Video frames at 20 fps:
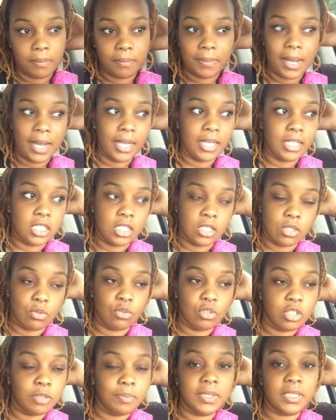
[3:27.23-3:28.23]
my
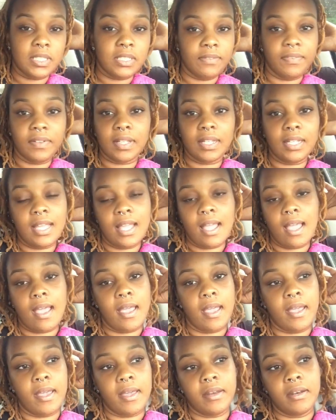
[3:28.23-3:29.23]
school specifically
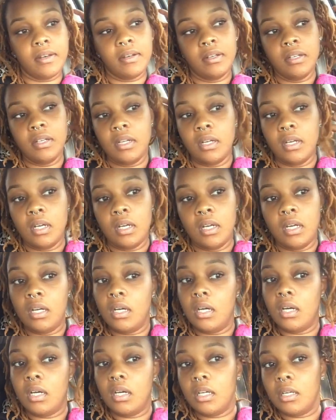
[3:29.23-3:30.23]
had
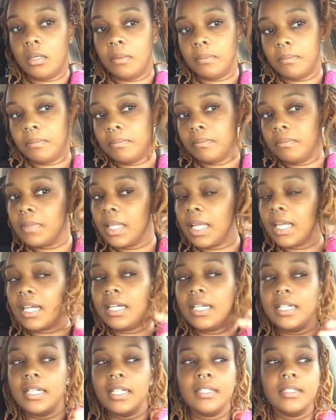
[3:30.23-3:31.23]
like
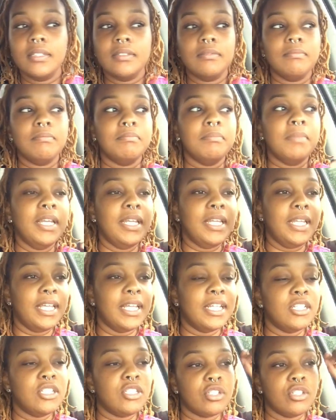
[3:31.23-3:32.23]
a
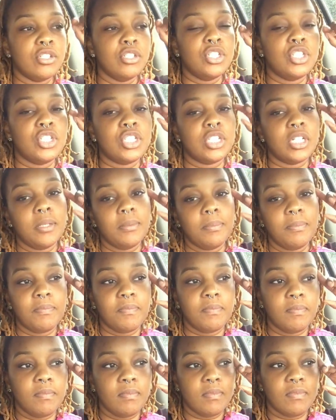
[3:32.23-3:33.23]
mini internship
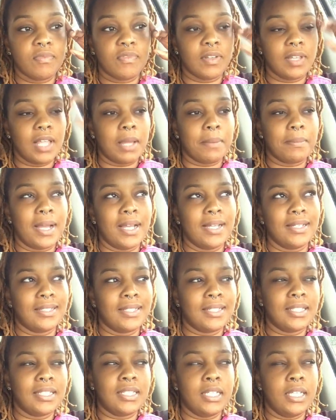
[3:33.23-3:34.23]
for like my
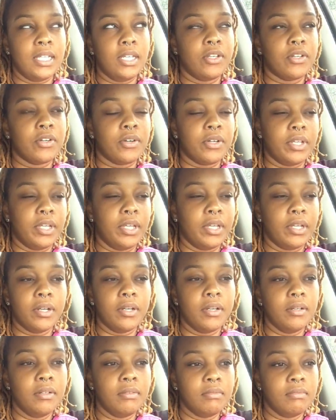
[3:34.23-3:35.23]
senior
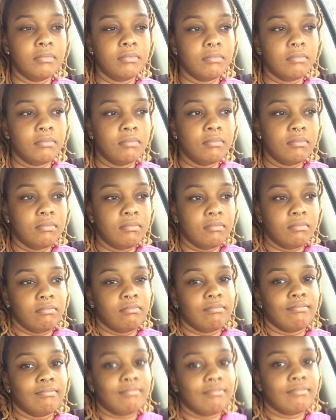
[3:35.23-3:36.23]
year.
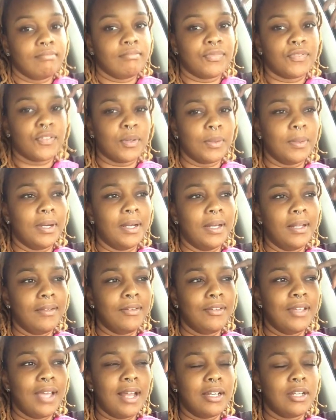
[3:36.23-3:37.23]
For
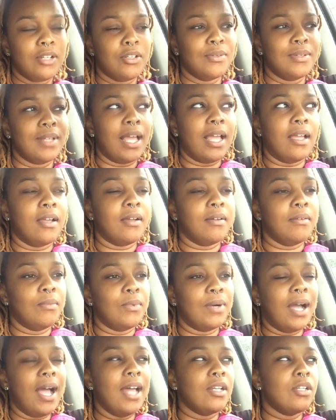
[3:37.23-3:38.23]
what? You had to do like,
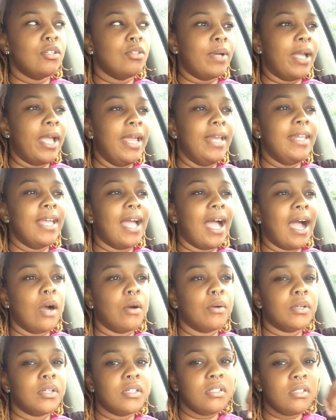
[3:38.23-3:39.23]
what? I had to do 80
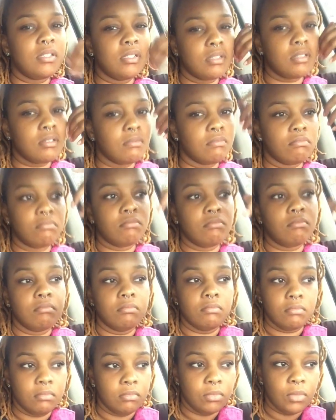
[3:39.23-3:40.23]
hours.
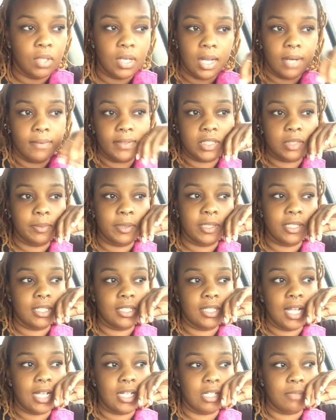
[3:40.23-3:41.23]
What kind of experience
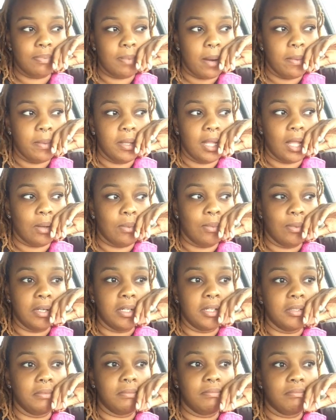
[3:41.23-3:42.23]
is that? That's probably like
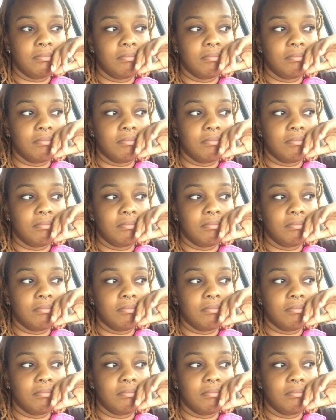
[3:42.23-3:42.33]
what?